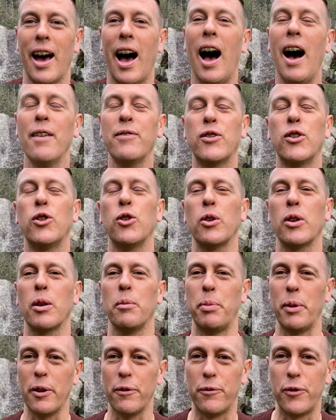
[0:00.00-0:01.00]
After doing
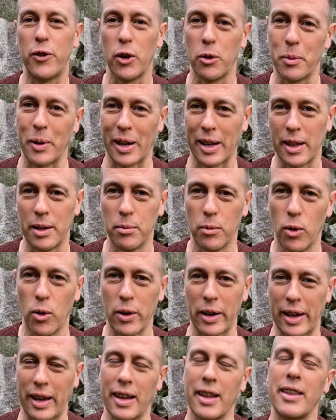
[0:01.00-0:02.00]
a bit of filming in the
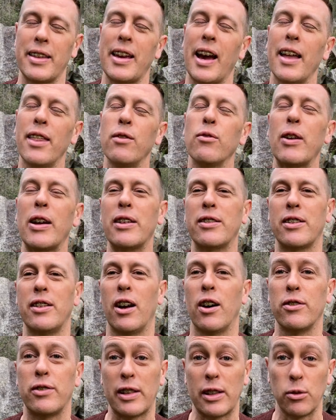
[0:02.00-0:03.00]
morning, the other reason
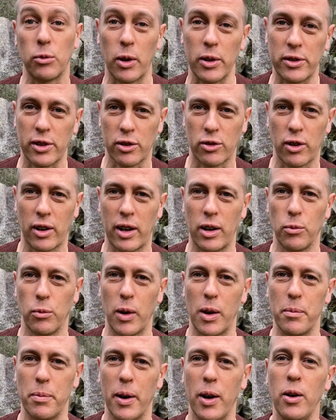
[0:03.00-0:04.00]
I was in the West Australian
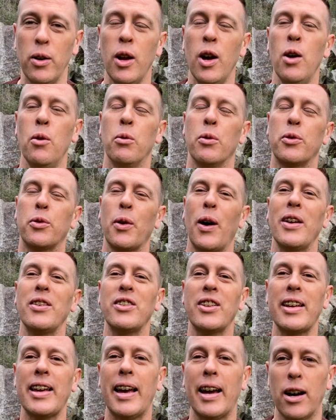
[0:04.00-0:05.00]
wheat belt was to
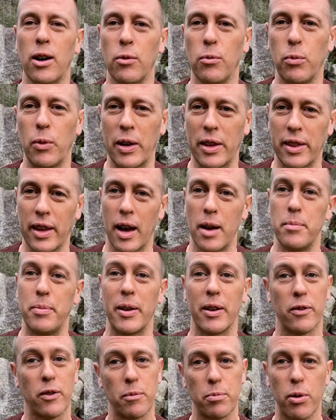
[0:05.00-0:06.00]
actually help with a
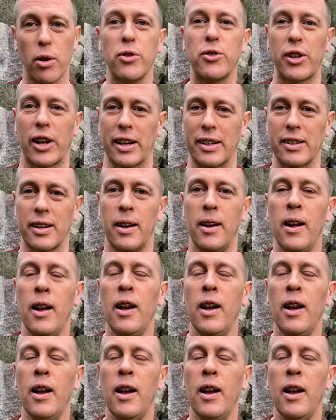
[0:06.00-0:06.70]
bit of a project.